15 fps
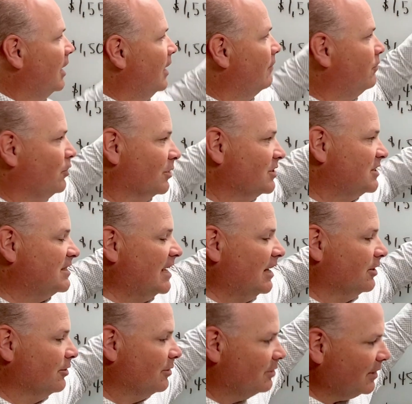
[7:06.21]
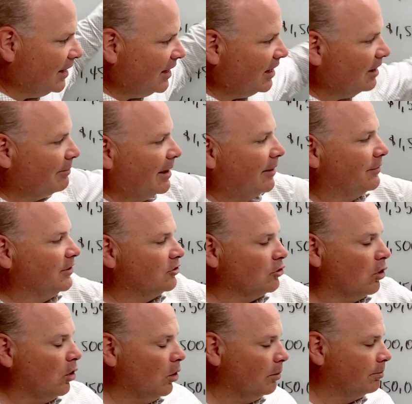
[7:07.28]
If you're a seller thinking about this
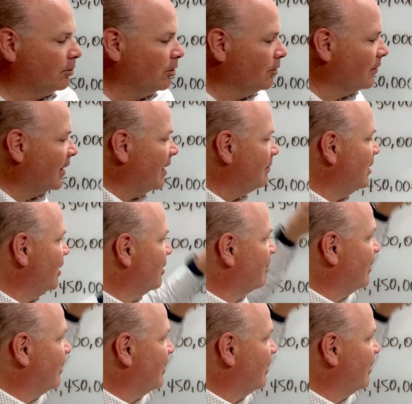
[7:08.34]
whole program here,